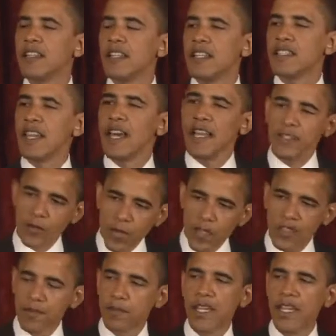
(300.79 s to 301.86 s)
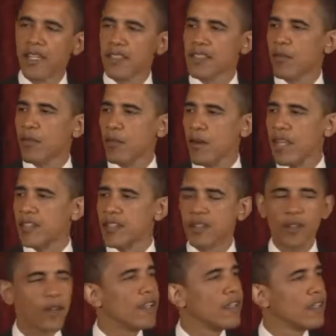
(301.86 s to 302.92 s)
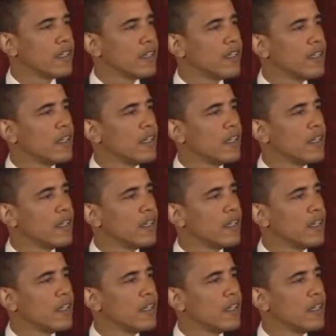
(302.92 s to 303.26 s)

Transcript: As a consequence of being a civil rights attorney,